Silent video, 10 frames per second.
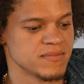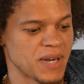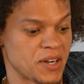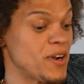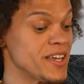
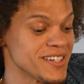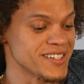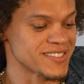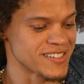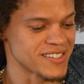my great
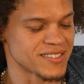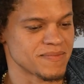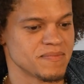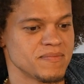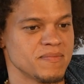
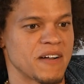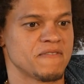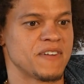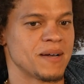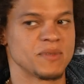nieces, my
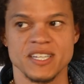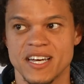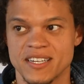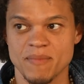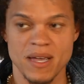family
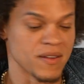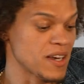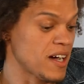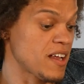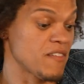that may
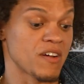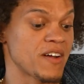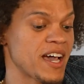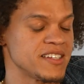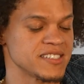not have
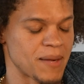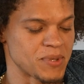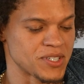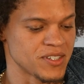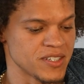ever had these
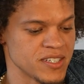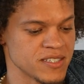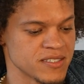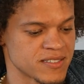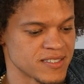
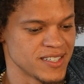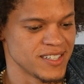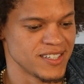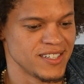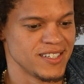opportunities,
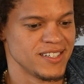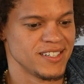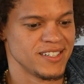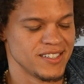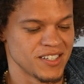
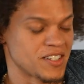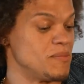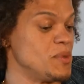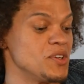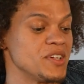the
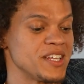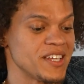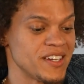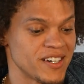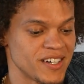
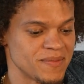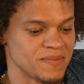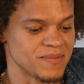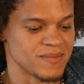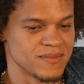community
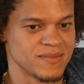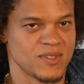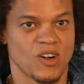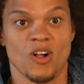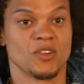here,
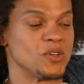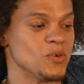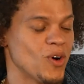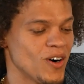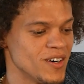all of
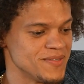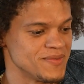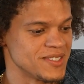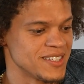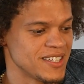you all.
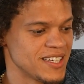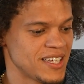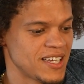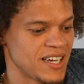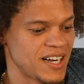
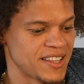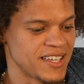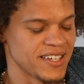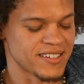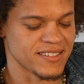I
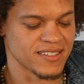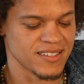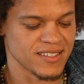think